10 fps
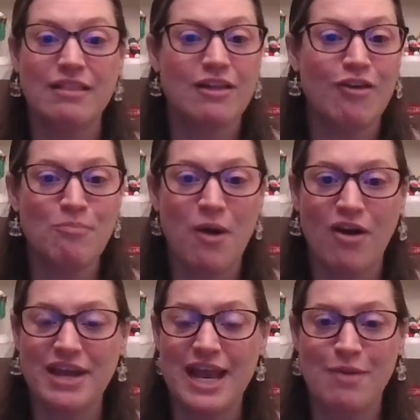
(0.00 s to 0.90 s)
love Paul
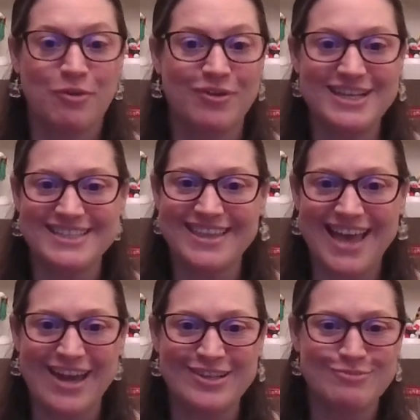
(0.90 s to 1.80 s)
Campbell. He's in
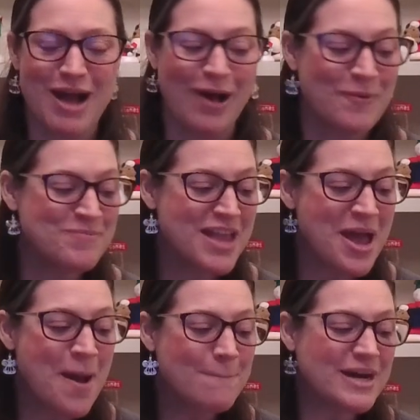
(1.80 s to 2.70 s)
that as well.
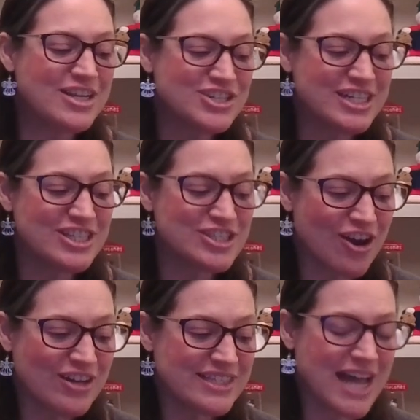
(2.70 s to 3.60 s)
But she
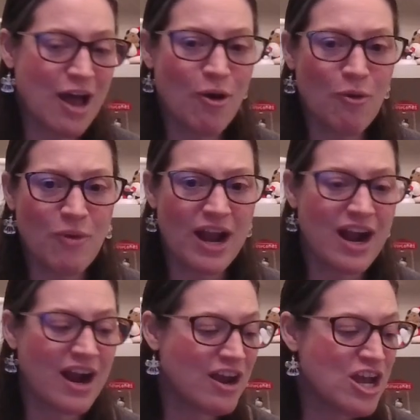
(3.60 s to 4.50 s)
starts out
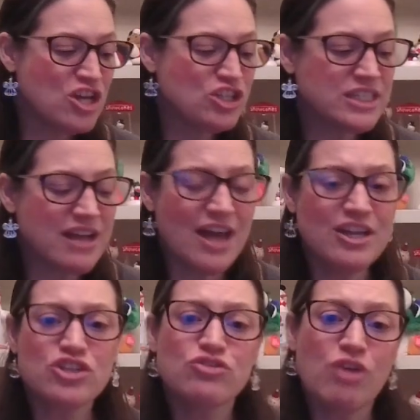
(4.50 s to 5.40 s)
where she's kind
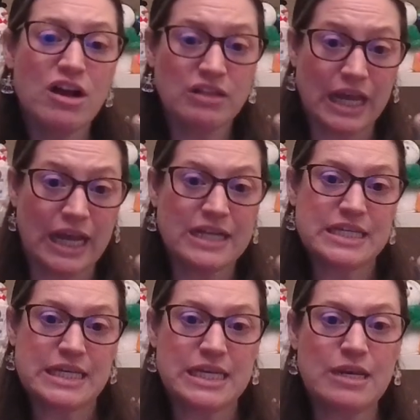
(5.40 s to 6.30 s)
of struggling
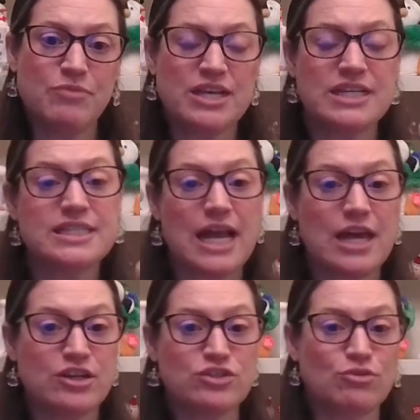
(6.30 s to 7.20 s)
to keep this
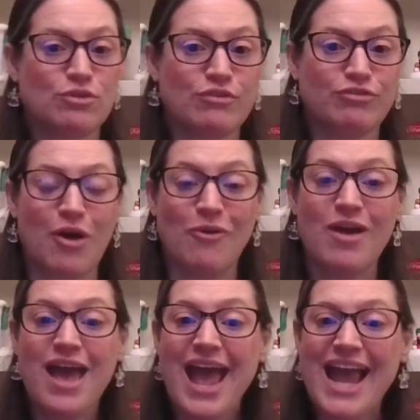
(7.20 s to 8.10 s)
Santa school afloat.
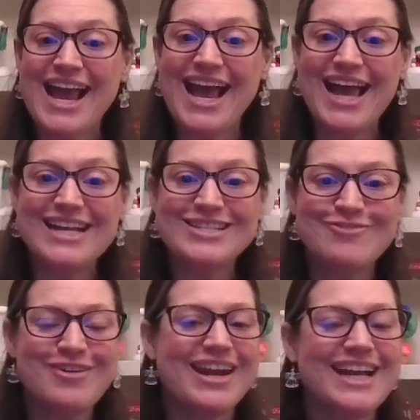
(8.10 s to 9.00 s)
And
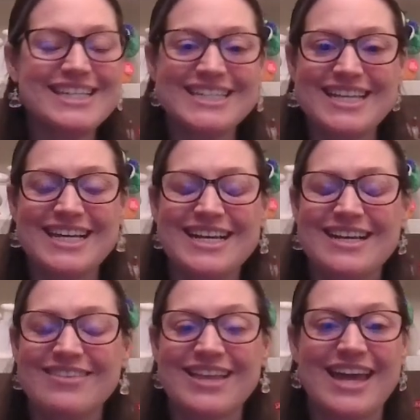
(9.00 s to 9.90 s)
when I
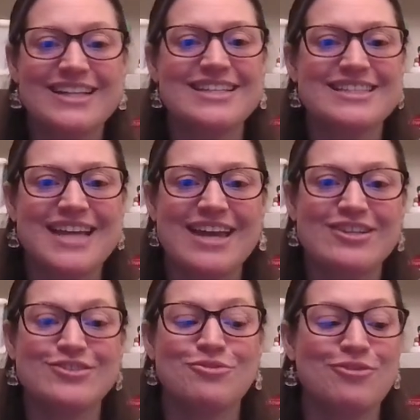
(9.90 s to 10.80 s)
see that it's a Santa
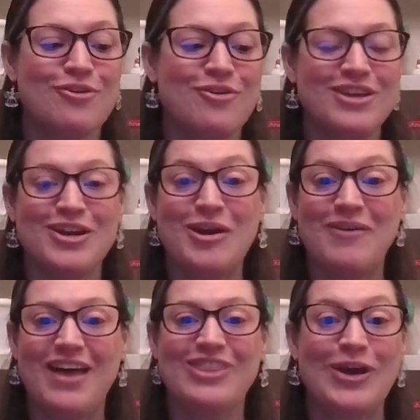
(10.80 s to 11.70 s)
school,
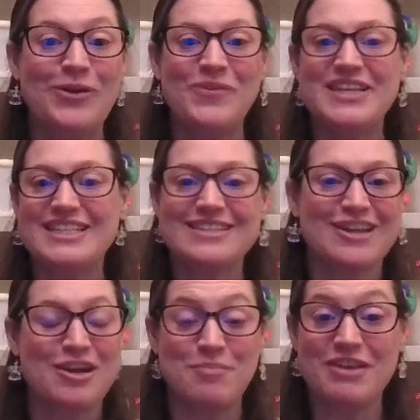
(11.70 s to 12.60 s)
I thought, oh, this is
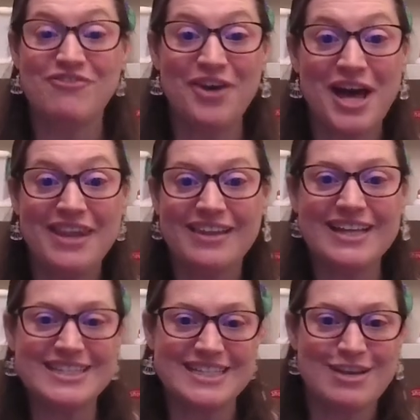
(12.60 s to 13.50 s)
going to be fun.
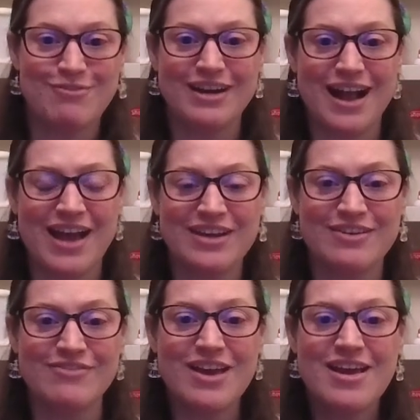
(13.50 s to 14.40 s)
Let's see what kind of,